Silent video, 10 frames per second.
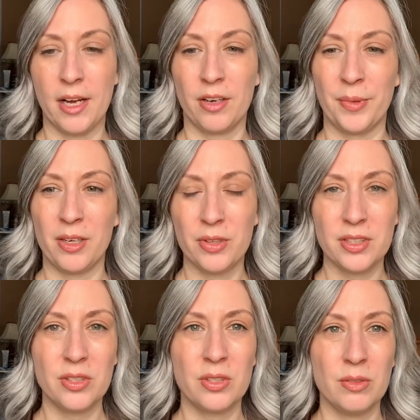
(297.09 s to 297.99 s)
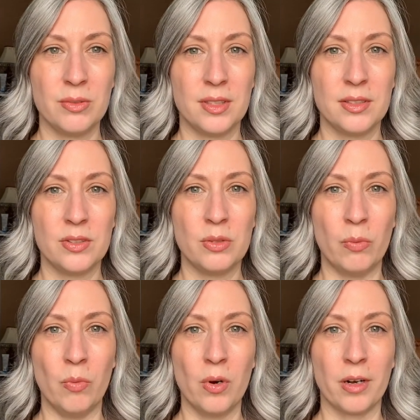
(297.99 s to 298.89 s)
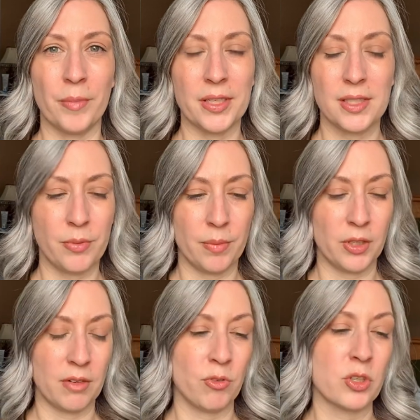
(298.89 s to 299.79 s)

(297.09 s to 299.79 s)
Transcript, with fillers: And I'm like, oh, this is too, this is too warm. That's not what I'm looking for.